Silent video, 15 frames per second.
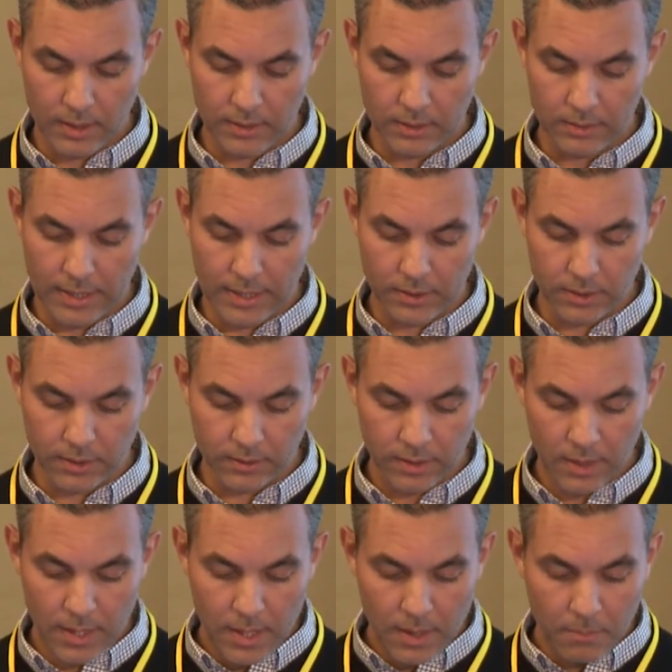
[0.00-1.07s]
designers.
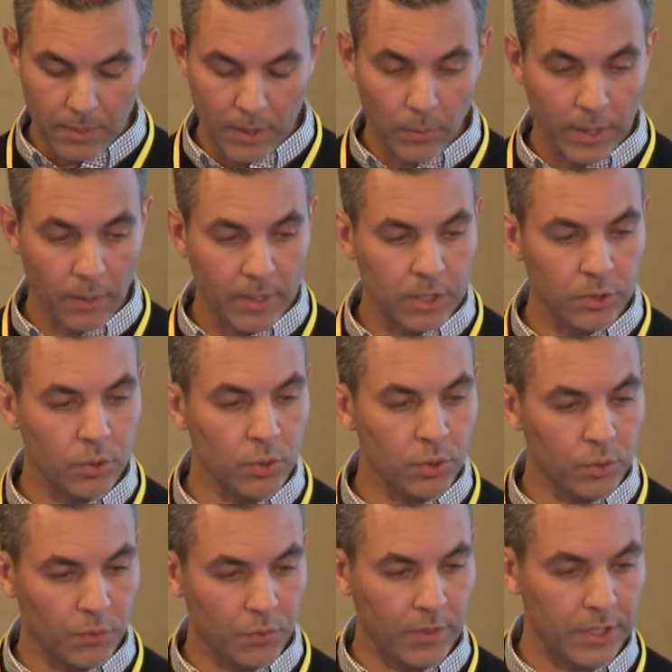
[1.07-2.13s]
But what I want to do
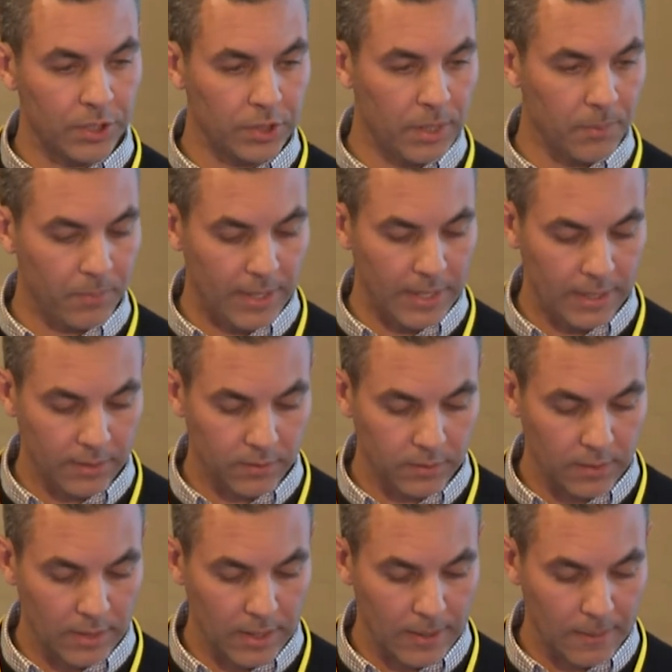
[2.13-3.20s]
to finish up
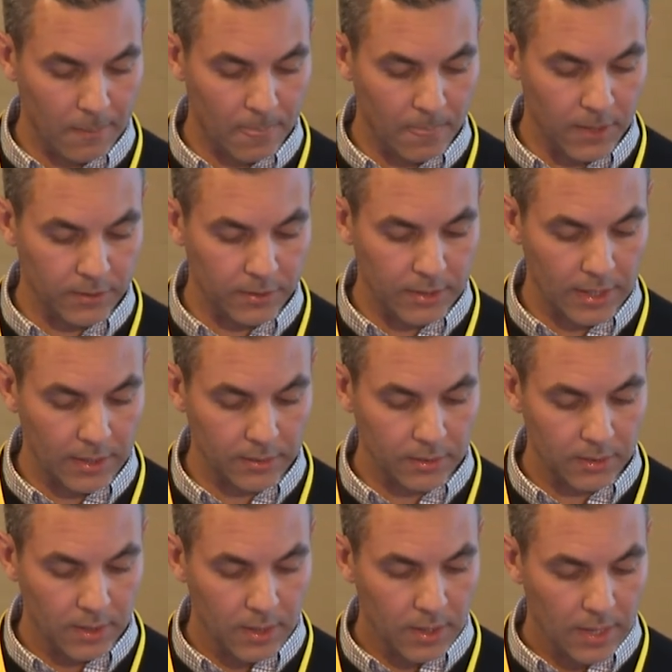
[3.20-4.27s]
is
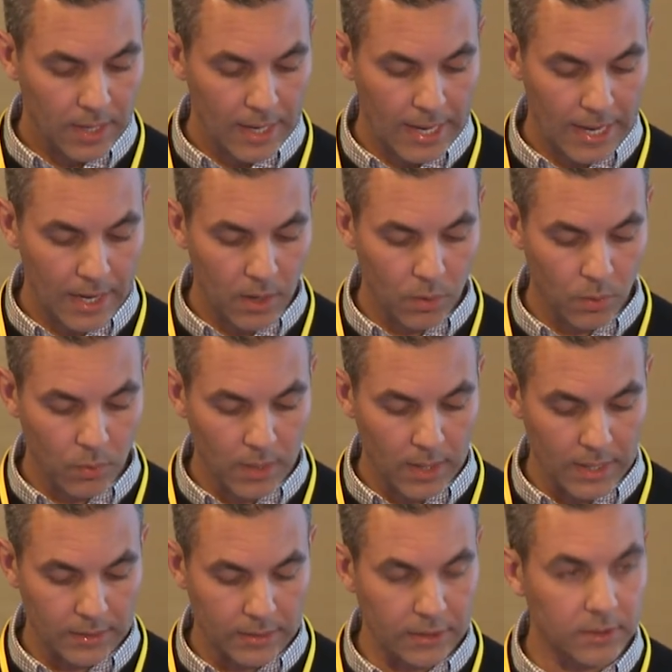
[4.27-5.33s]
discuss how
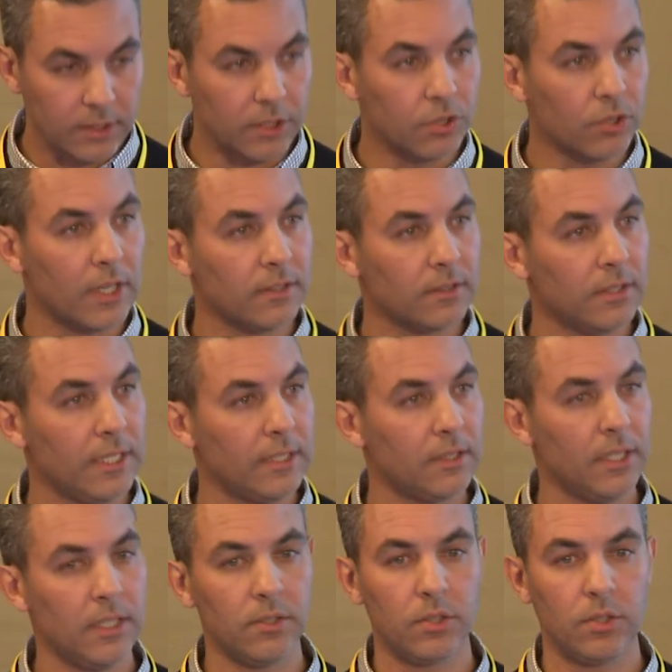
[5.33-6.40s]
this can translate
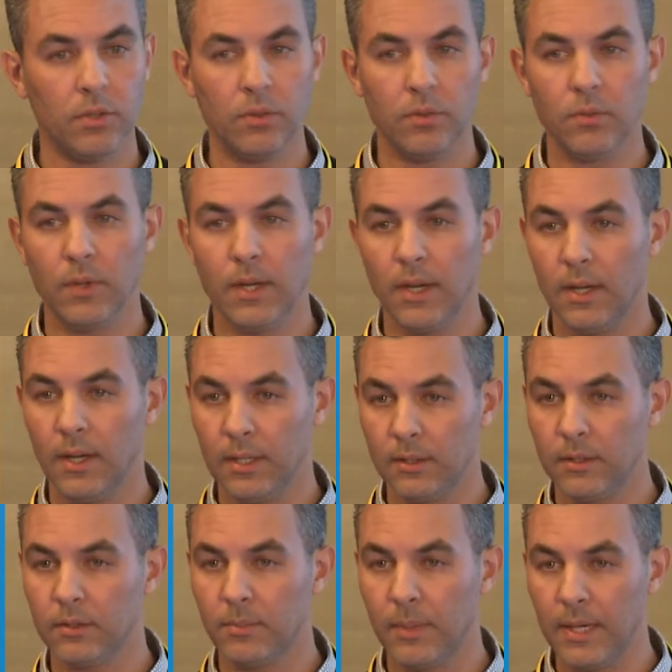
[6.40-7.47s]
into in
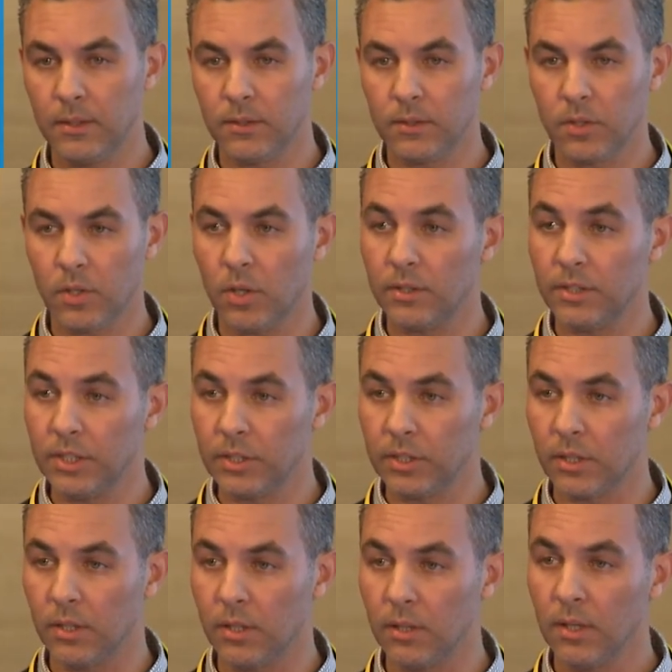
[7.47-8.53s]
the space called
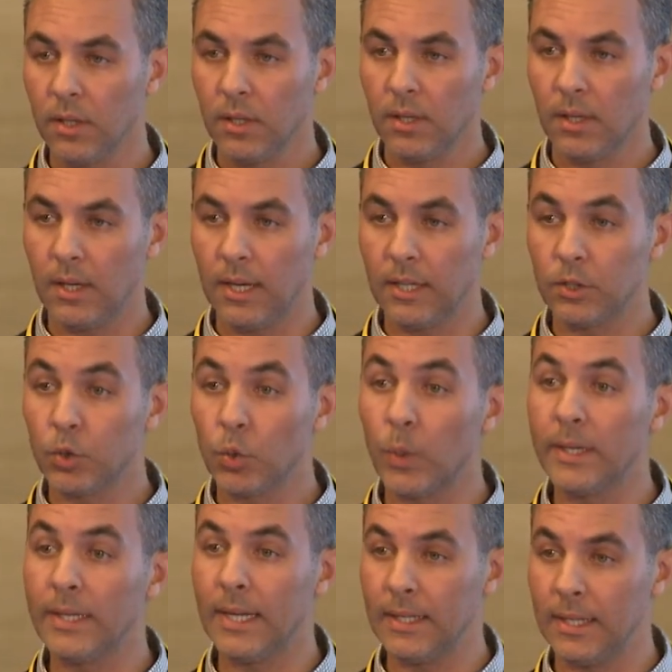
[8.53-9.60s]
digital
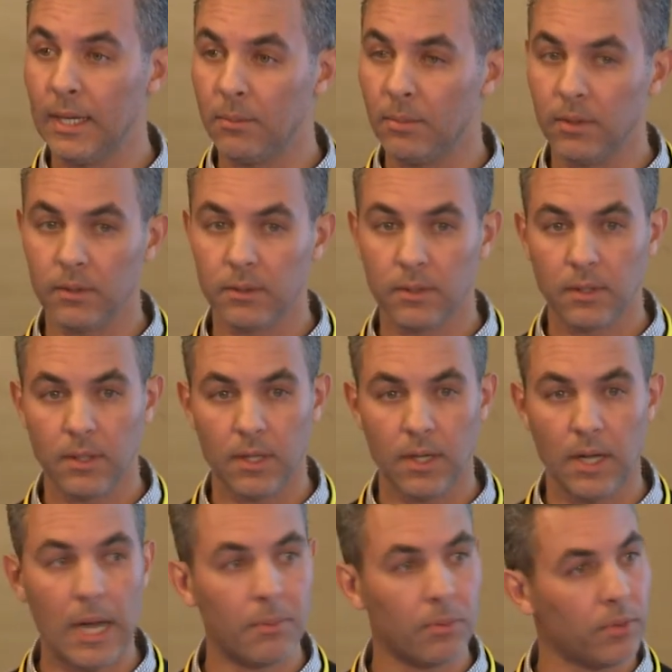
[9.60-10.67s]
twin-enabled
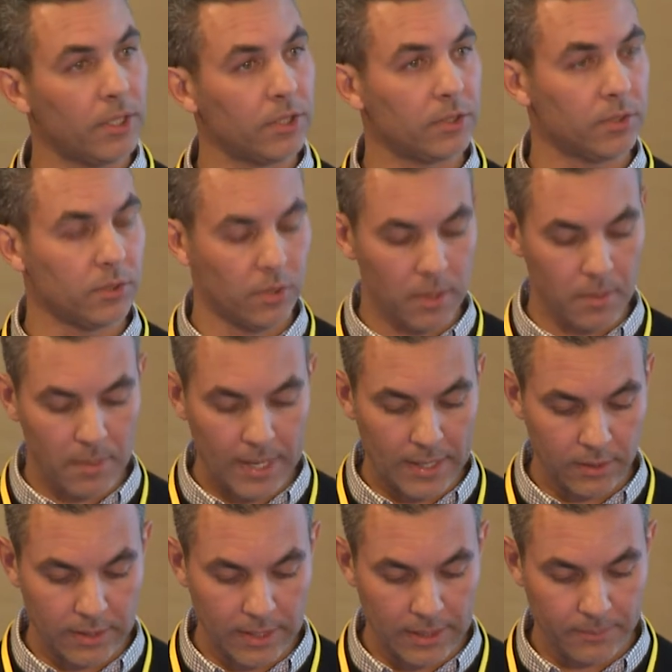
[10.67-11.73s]
operations, or a
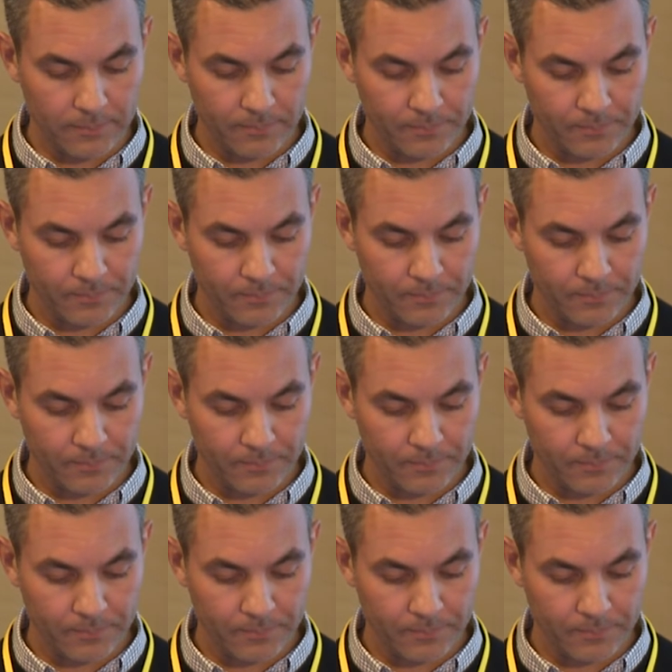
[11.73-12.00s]
paradigm.